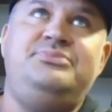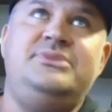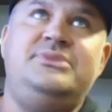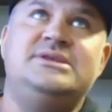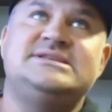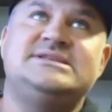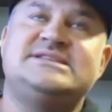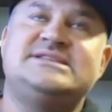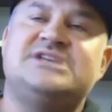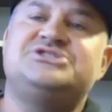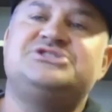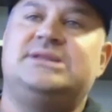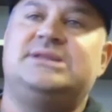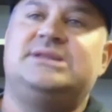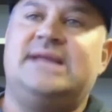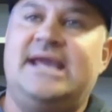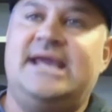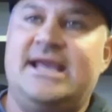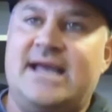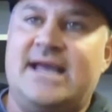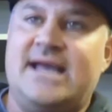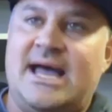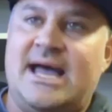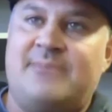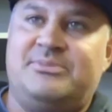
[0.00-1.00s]
such a
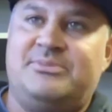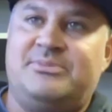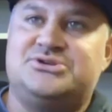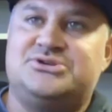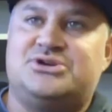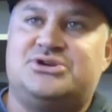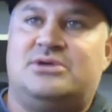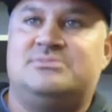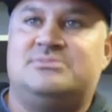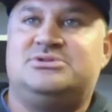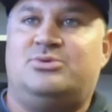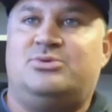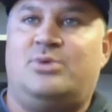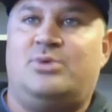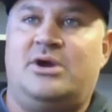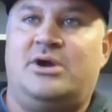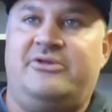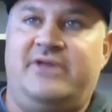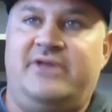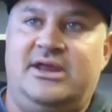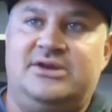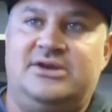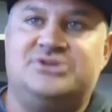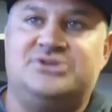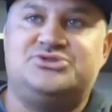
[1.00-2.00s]
leg up in terms of where
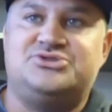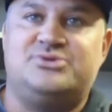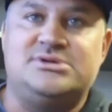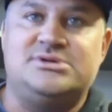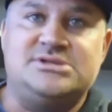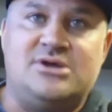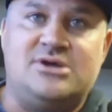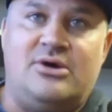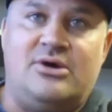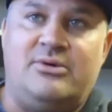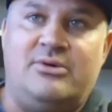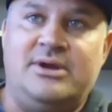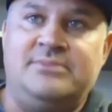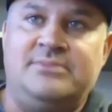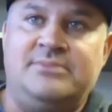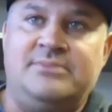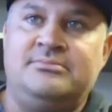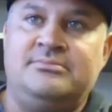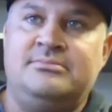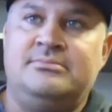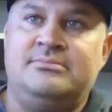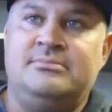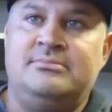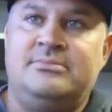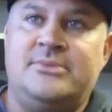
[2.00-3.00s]
the industry is going
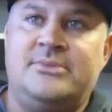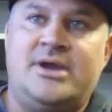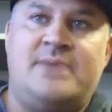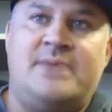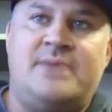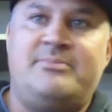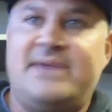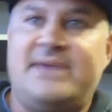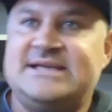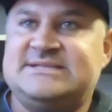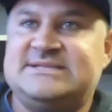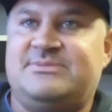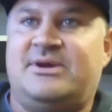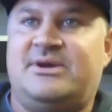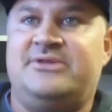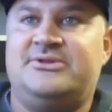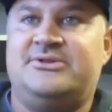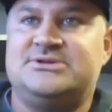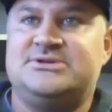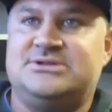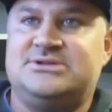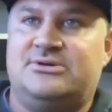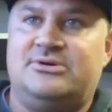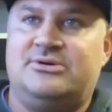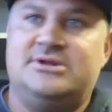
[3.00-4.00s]
based upon
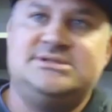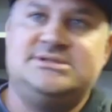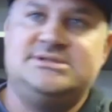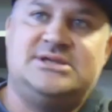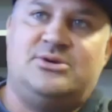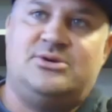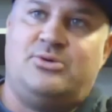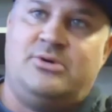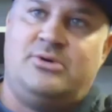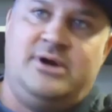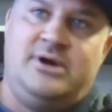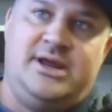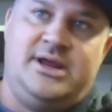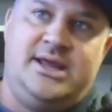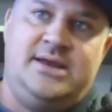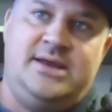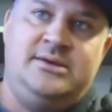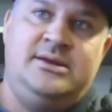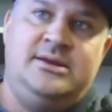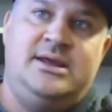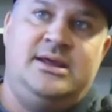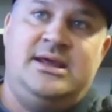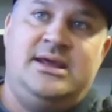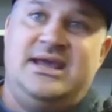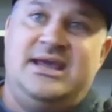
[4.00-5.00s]
those learnings in Oregon
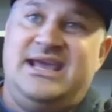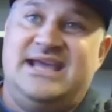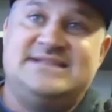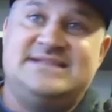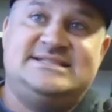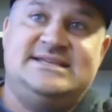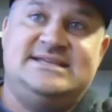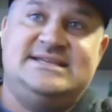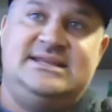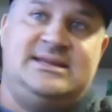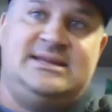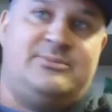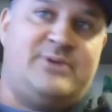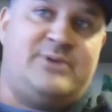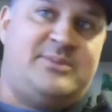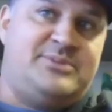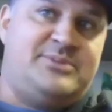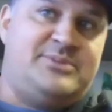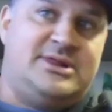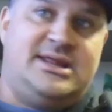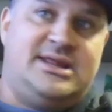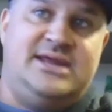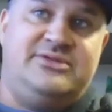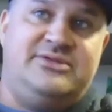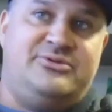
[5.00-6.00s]
and seeing them
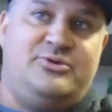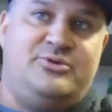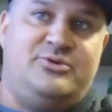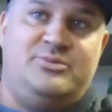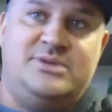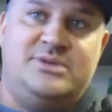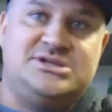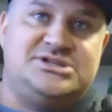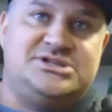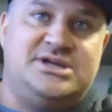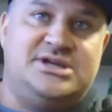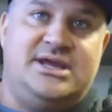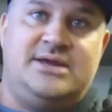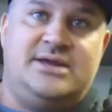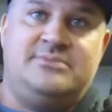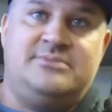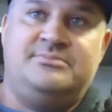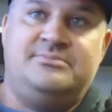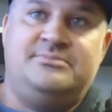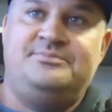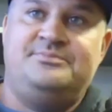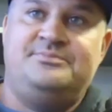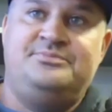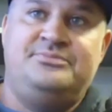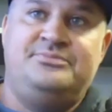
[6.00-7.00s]
replicate through Michigan
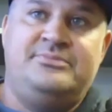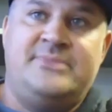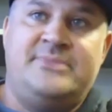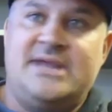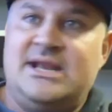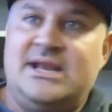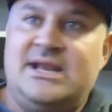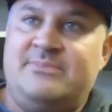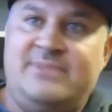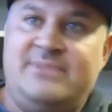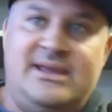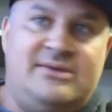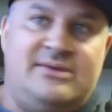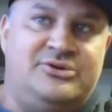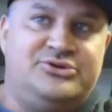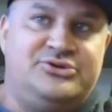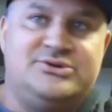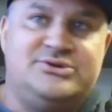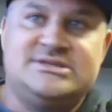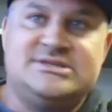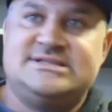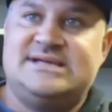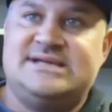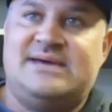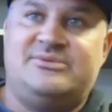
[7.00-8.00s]
and be able to
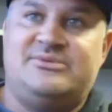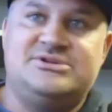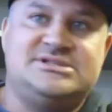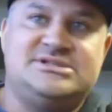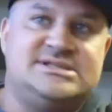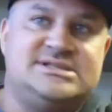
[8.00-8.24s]
establish